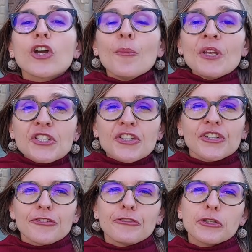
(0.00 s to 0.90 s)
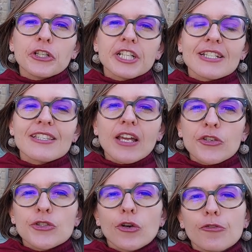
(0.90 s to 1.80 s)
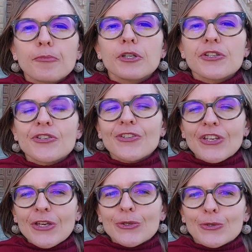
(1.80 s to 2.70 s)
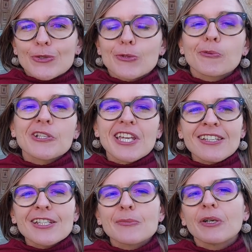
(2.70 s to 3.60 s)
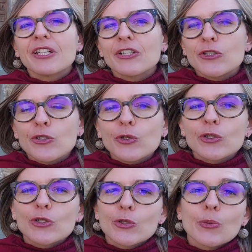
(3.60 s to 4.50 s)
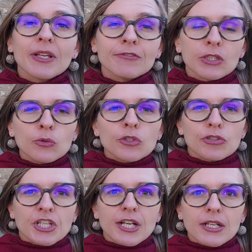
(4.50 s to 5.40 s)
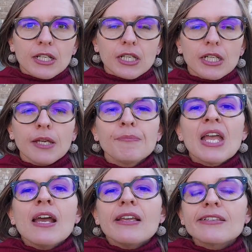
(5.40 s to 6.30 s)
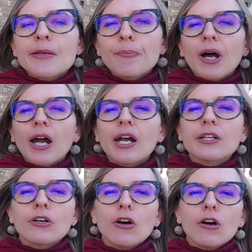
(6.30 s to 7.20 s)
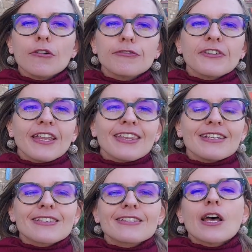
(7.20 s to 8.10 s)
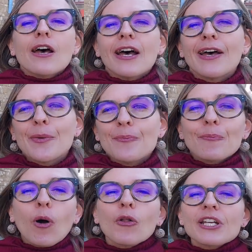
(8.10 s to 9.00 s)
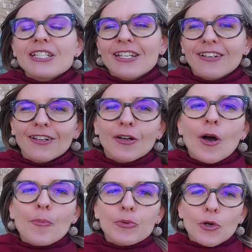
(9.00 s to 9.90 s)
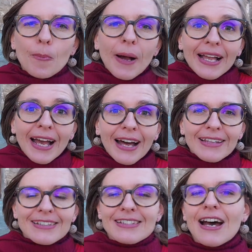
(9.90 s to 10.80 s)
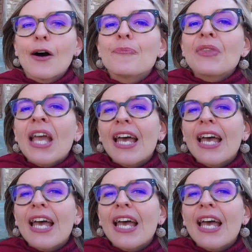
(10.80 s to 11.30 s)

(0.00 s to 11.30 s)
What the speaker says: The commission for the statue of Perseus, presented by the duke to Benvenuto Cellini, is a part of this political propaganda.